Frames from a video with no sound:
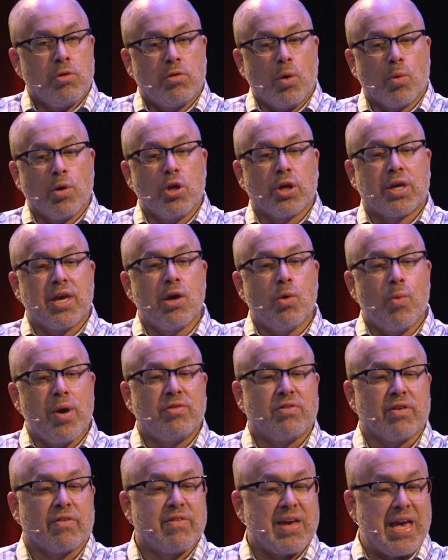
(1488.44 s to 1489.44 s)
So we're looking at
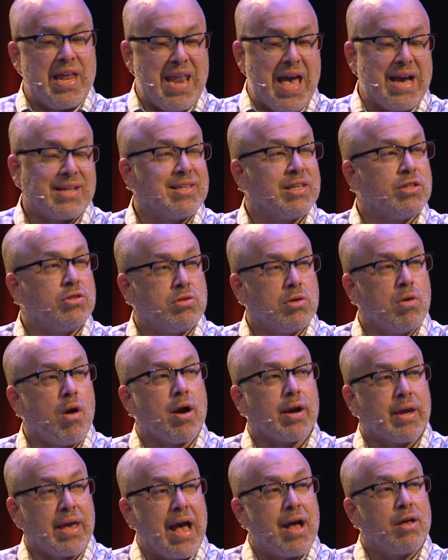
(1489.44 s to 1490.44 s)
ways of connecting to
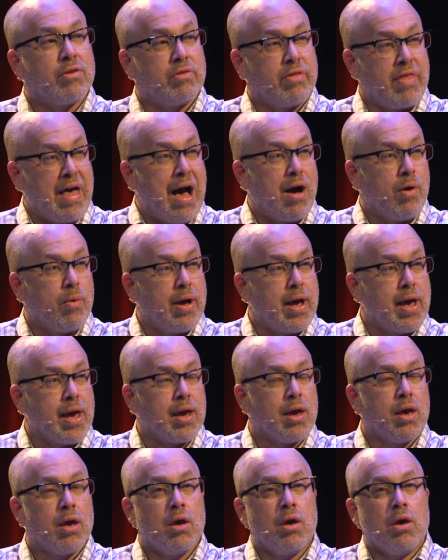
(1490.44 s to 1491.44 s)
our guests that way.
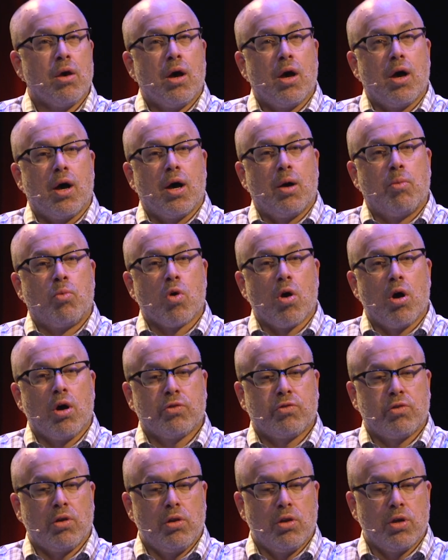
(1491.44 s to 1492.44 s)
We're
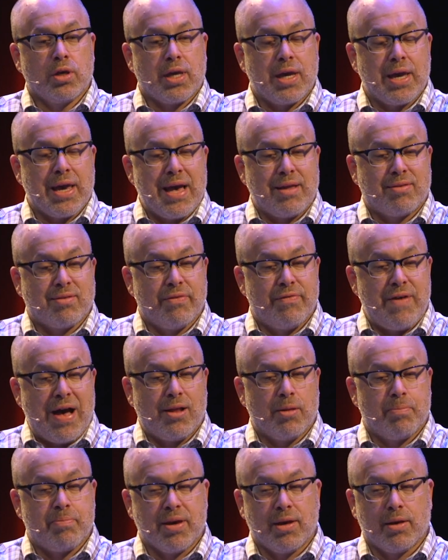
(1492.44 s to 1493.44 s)
also looking at
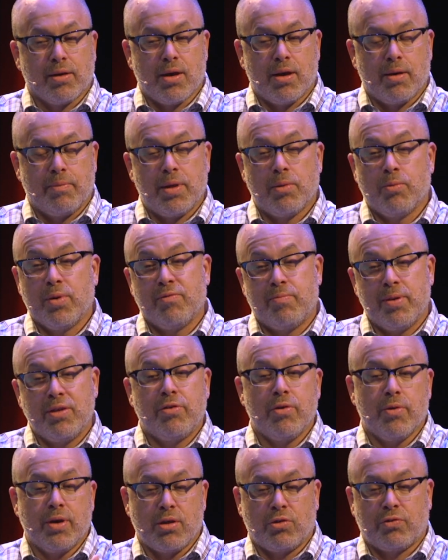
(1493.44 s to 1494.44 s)
developing, and we've
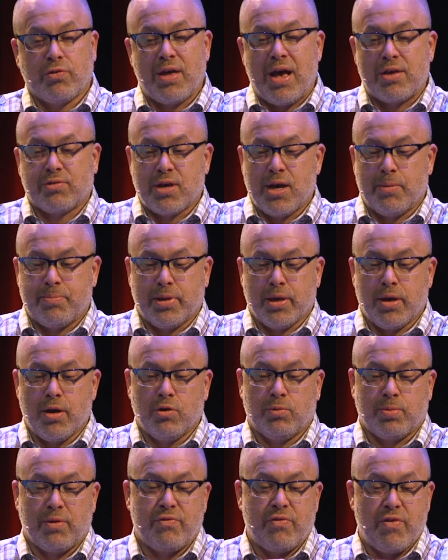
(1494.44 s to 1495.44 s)
been doing this for the last couple of
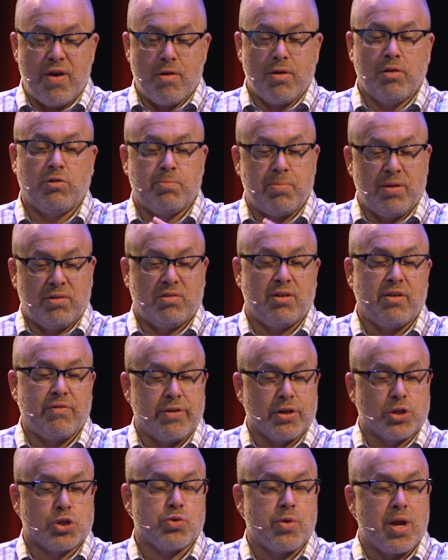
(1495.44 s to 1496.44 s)
years, but very
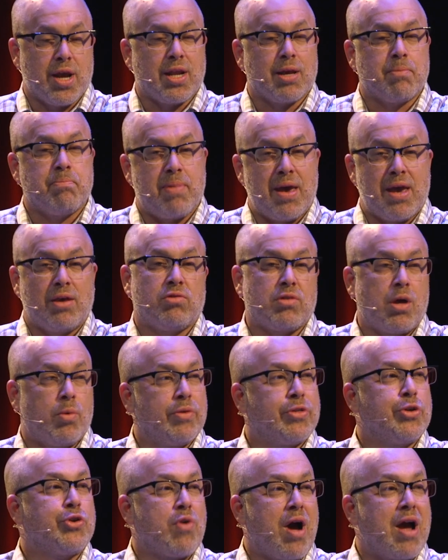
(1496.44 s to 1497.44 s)
specific training based
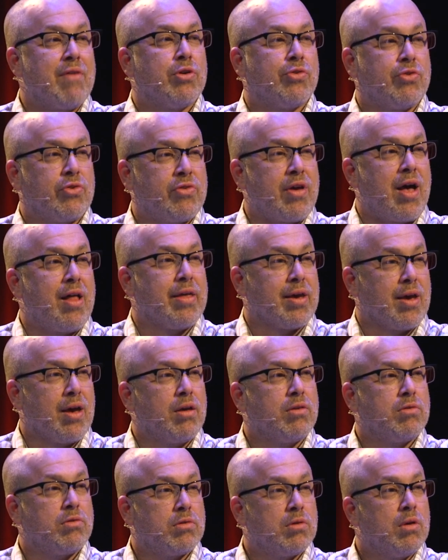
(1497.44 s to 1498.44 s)
on what the drivers are telling
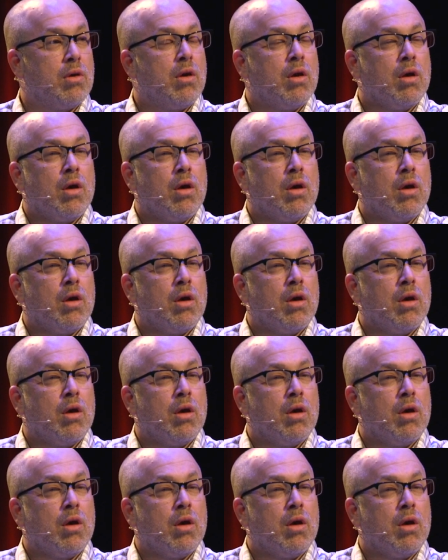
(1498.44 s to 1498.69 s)
us.